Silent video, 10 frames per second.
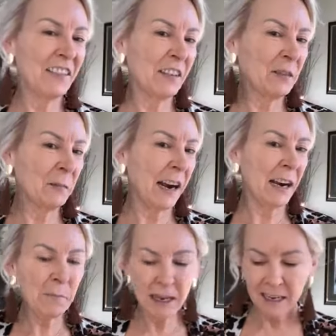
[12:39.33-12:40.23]
the living room
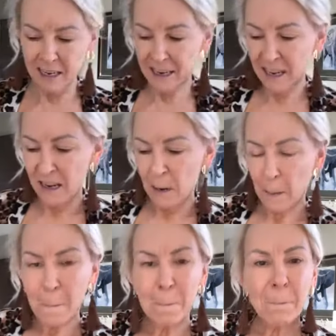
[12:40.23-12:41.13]
behind me.
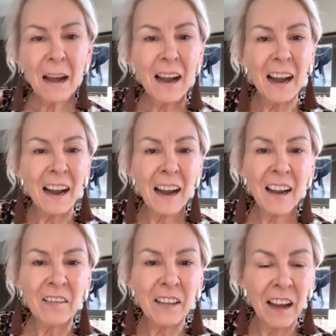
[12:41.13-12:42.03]
I
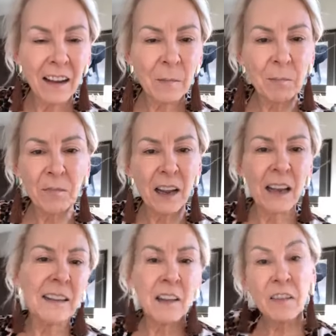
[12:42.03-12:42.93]
have um,
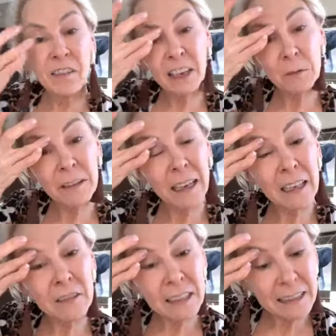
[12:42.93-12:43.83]
a love affair with
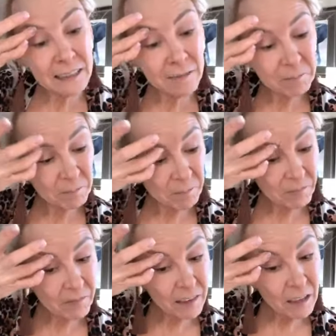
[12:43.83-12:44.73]
elephants.
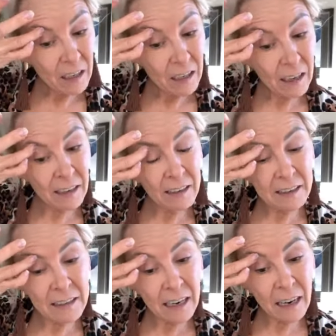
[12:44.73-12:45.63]

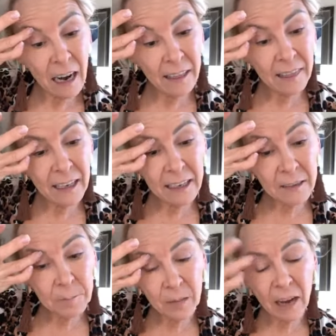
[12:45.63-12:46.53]
And uh, I
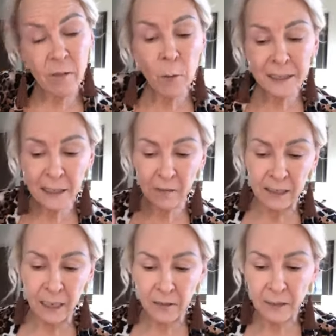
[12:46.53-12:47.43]
think, I've always
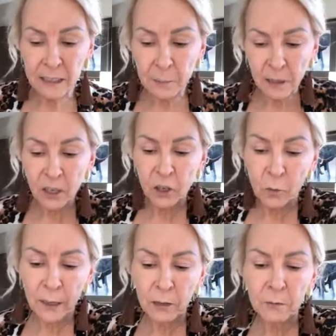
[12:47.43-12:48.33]
loved elephants, but you
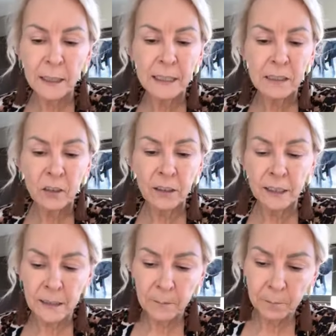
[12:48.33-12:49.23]
know when it really
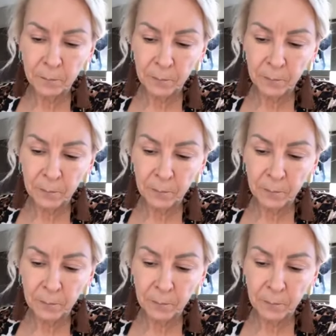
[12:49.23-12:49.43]
started?